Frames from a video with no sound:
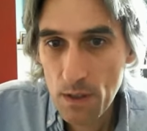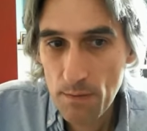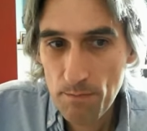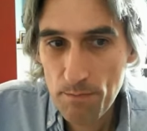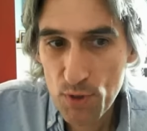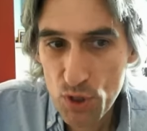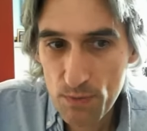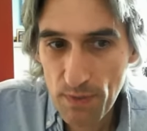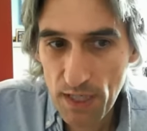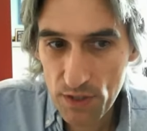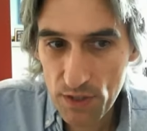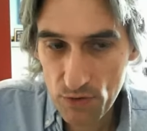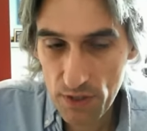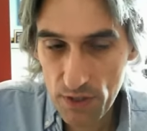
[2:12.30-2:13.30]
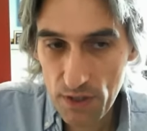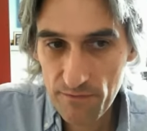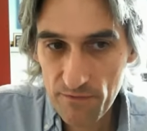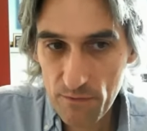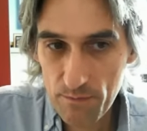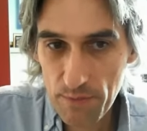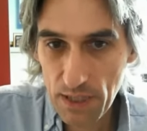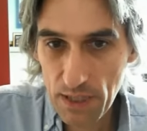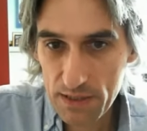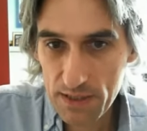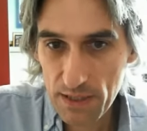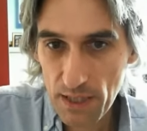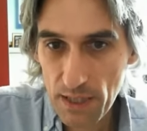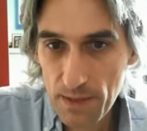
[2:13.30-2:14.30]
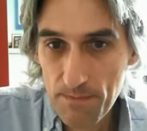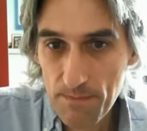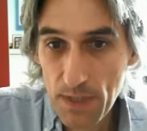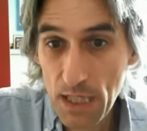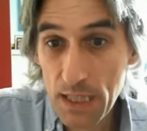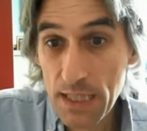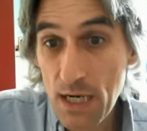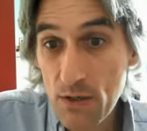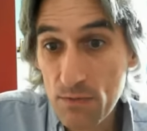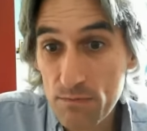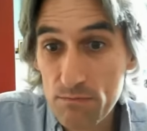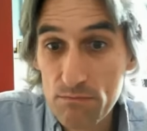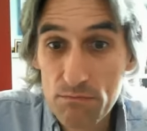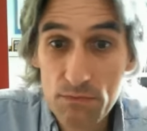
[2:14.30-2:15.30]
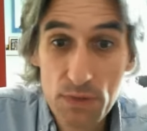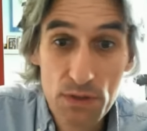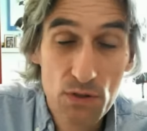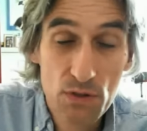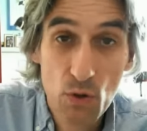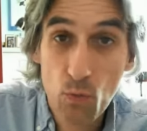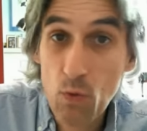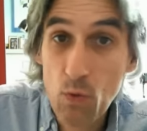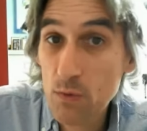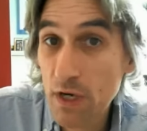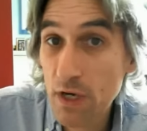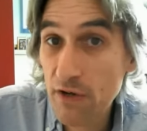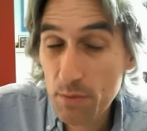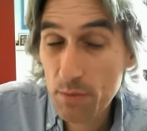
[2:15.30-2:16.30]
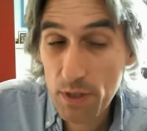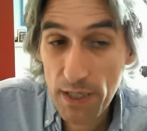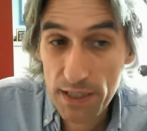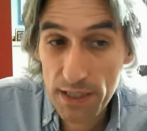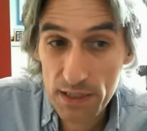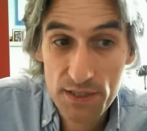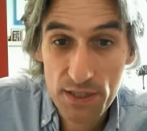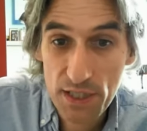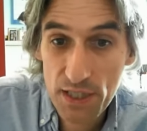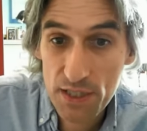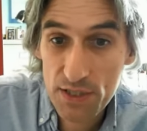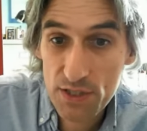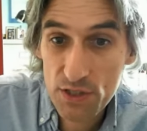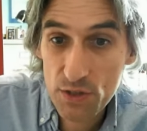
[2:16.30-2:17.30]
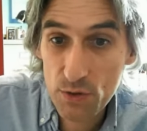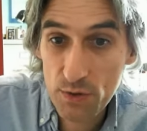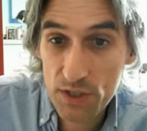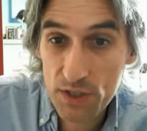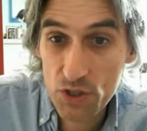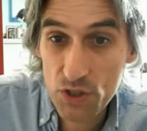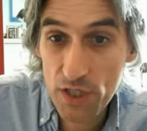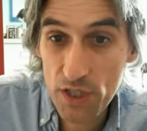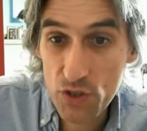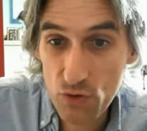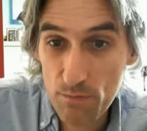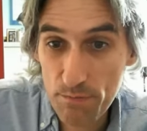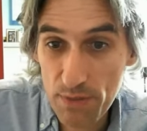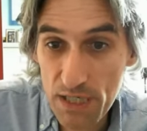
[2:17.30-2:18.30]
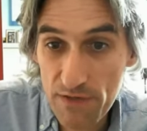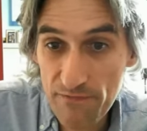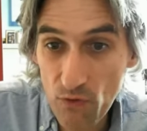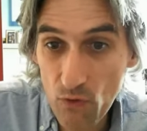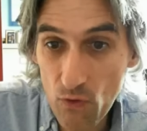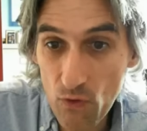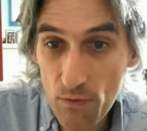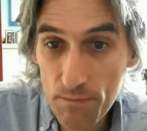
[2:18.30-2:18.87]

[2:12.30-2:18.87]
Bishop a3 from Pelletier. And now, you know, one way of playing this is to exchange on b4.